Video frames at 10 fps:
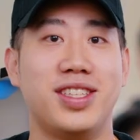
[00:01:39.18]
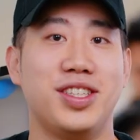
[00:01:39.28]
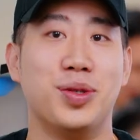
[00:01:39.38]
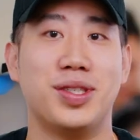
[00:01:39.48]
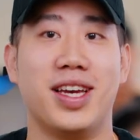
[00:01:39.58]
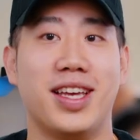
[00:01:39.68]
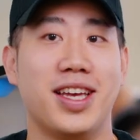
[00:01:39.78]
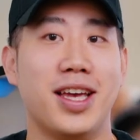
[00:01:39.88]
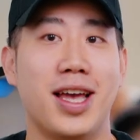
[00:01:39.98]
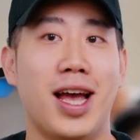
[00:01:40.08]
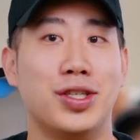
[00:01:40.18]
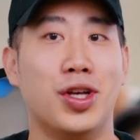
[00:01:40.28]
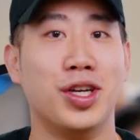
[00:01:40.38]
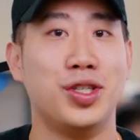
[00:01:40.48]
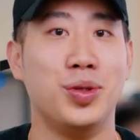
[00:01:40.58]
She was like, as
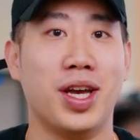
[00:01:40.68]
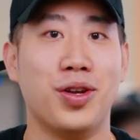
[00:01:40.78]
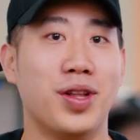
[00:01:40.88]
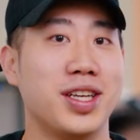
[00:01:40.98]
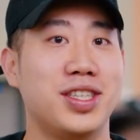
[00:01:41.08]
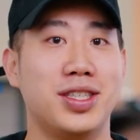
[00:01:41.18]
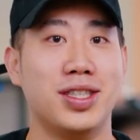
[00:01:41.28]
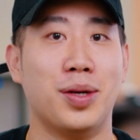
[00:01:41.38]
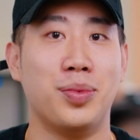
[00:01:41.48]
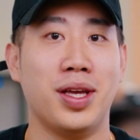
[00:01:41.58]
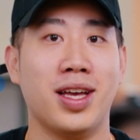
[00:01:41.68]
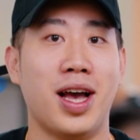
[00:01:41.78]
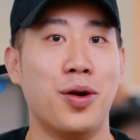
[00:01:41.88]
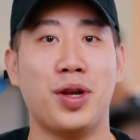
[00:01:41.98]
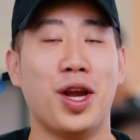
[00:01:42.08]
long as you get your license in something,
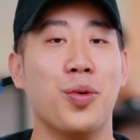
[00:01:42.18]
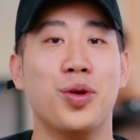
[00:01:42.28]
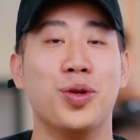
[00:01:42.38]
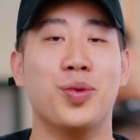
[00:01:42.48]
I don't care what you do